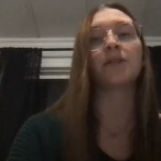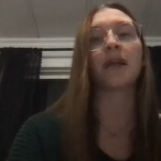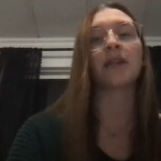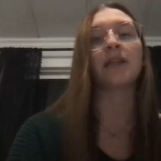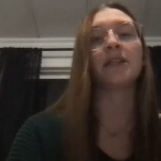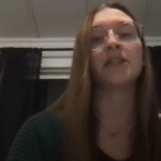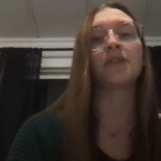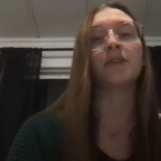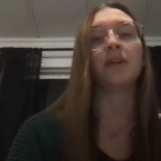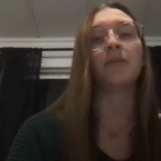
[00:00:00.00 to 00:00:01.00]
directly to
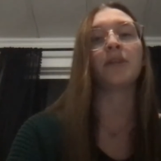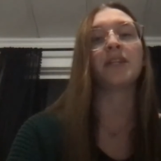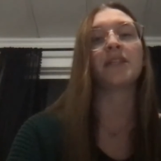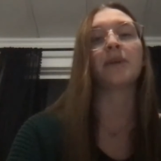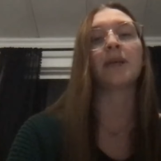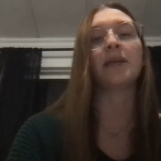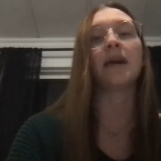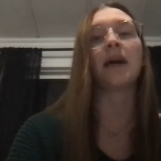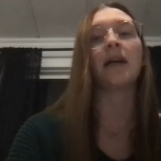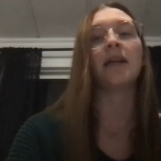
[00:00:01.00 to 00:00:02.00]
student and participant
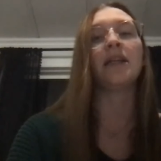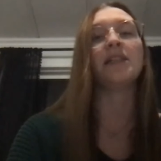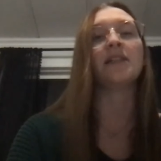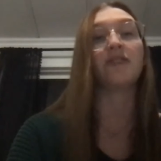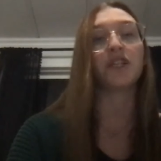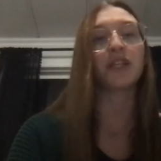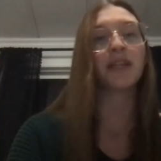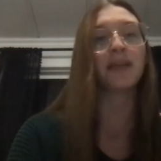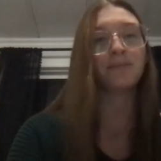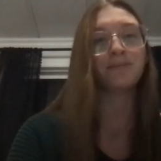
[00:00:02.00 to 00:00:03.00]
uh, needs
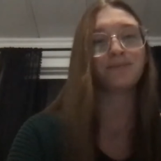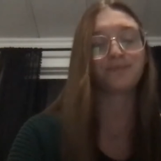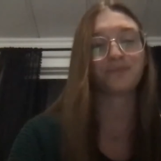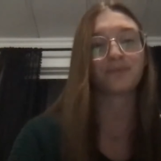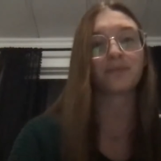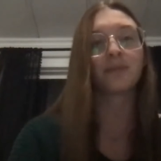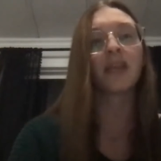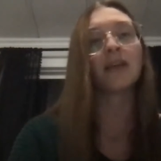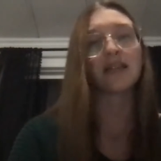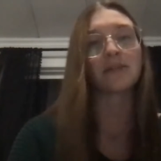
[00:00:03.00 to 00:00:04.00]
efficiently.
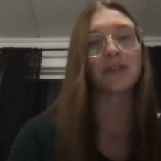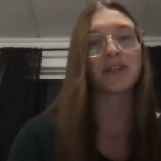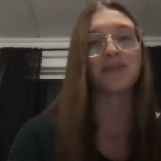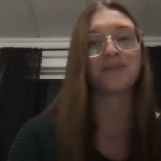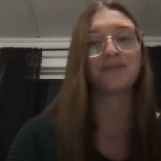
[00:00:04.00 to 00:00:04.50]
Next question.